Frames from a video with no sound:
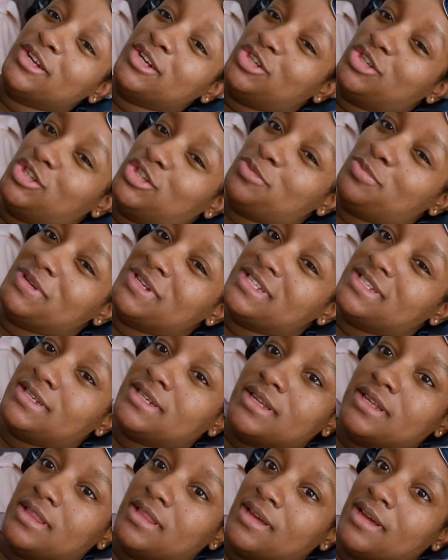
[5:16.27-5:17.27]
She's been
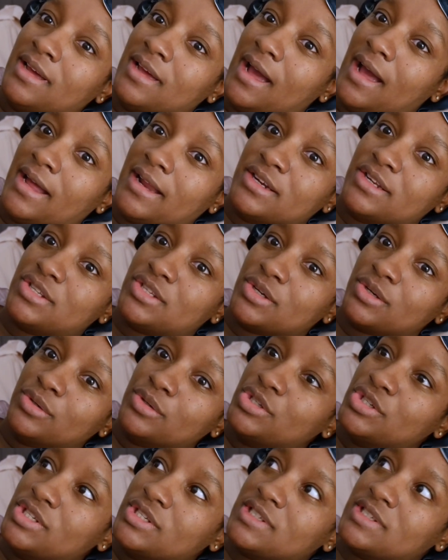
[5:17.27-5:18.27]
teething, and so
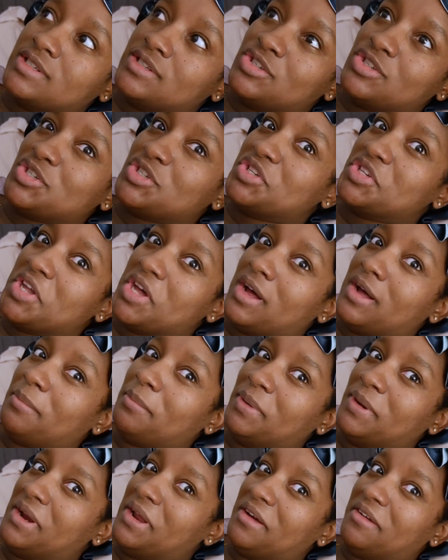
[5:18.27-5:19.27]
she's just not
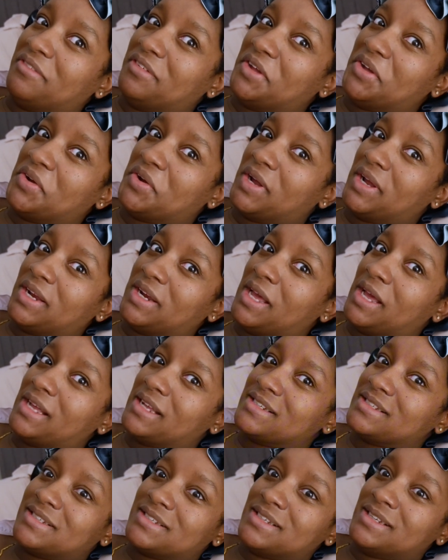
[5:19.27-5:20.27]
been having great
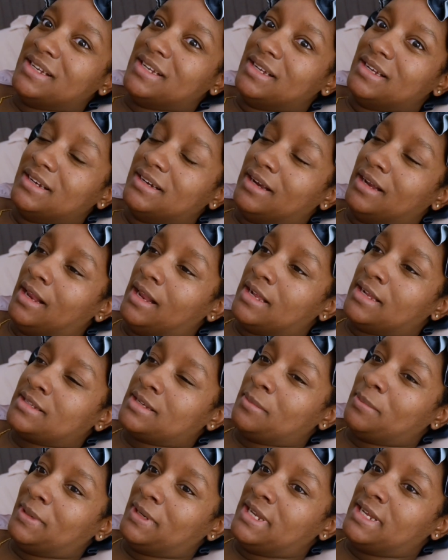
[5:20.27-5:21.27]
days the last
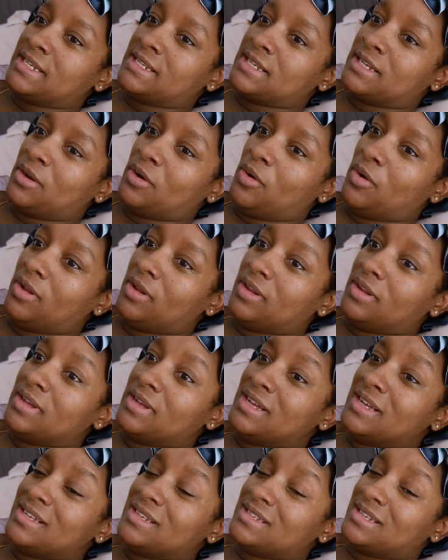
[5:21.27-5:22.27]
couple of days at all.
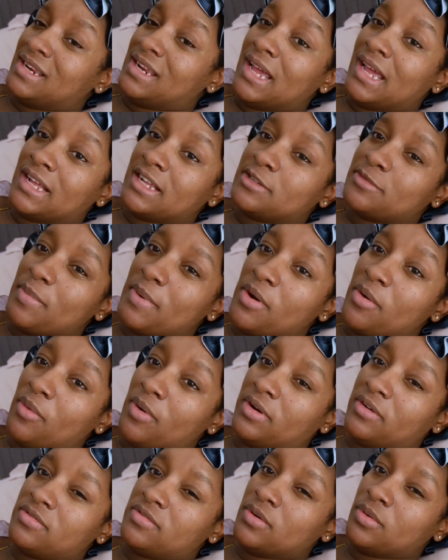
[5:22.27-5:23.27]
Today has been
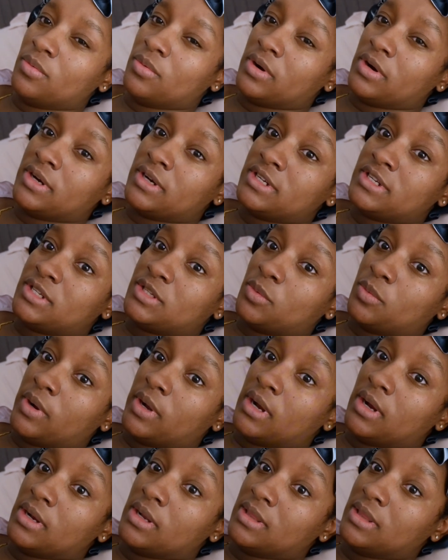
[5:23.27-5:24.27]
one of the worst,
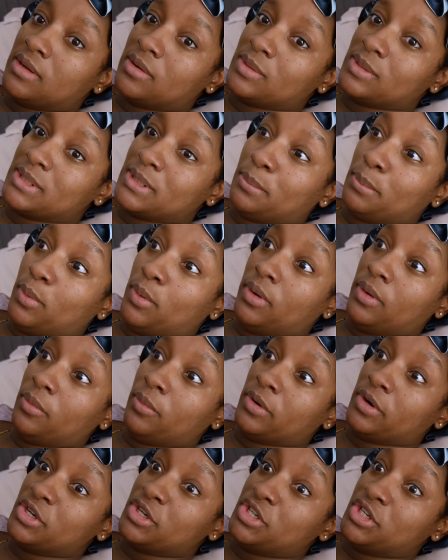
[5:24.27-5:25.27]
where there was a point
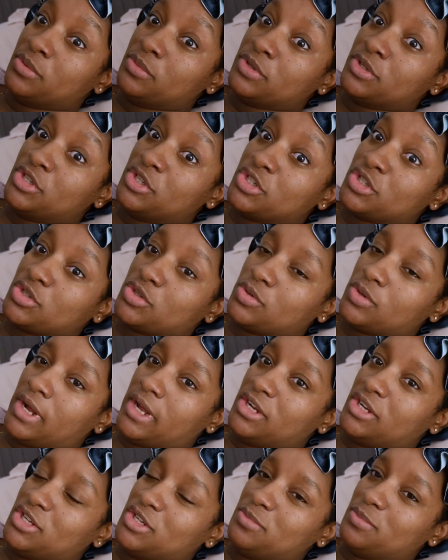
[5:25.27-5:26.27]
where she was just
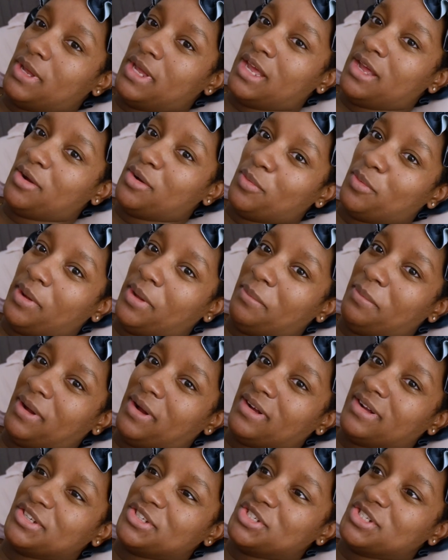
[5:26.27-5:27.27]
crying. She's making her way up here
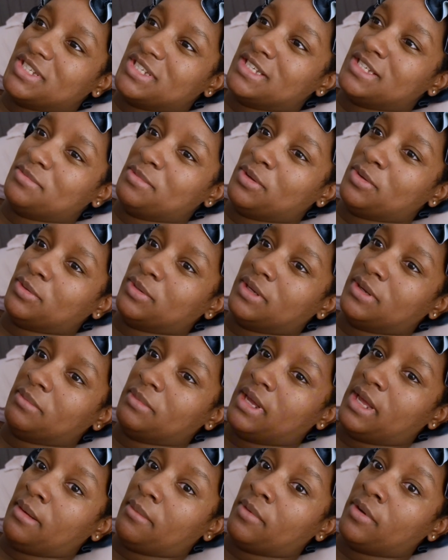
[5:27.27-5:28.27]
because she sees me holding up the
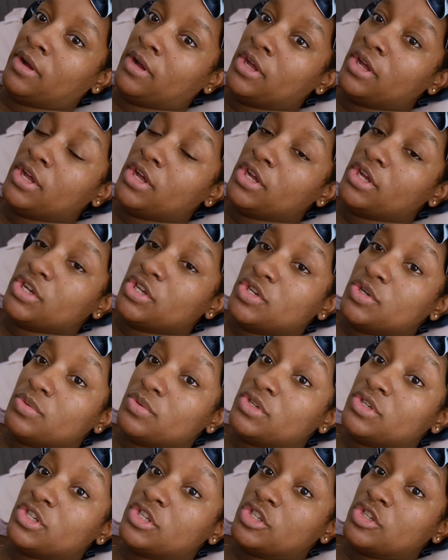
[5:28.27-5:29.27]
camera. She
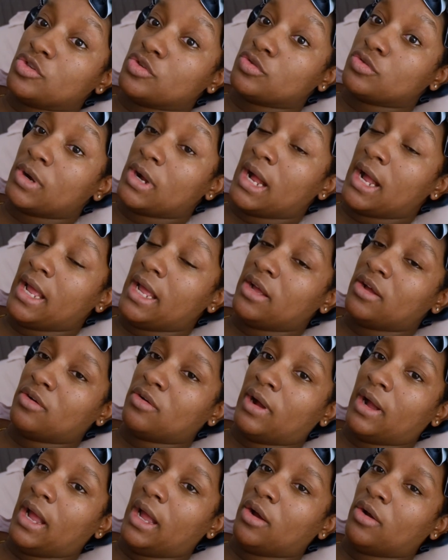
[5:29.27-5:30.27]
was just crying,
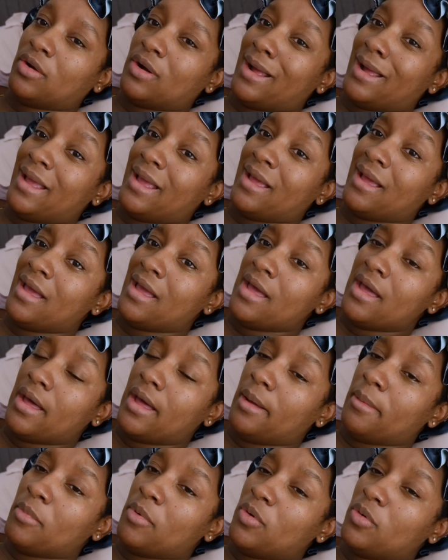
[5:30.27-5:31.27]
crying, crying.
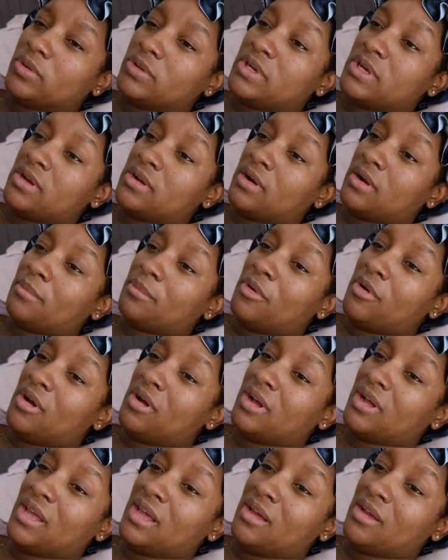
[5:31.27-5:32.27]
I'm holding her, I'm
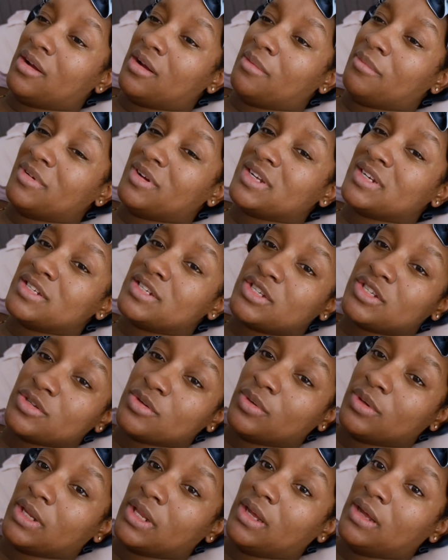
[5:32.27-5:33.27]
hugging her, I'm
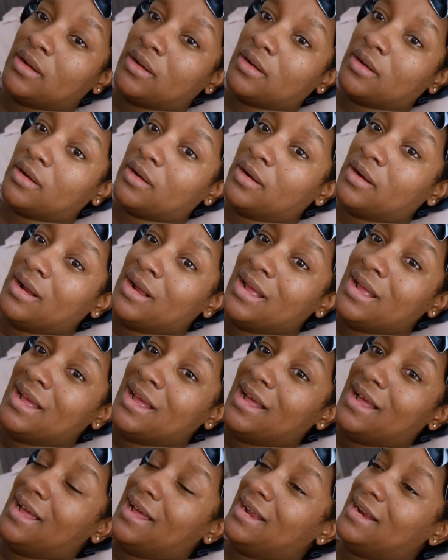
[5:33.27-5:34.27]
consoling her,
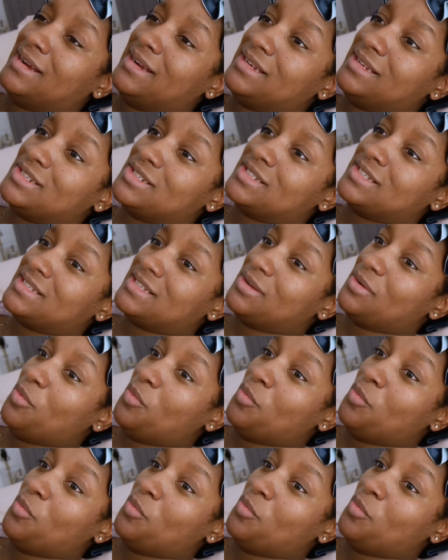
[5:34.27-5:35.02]
and it just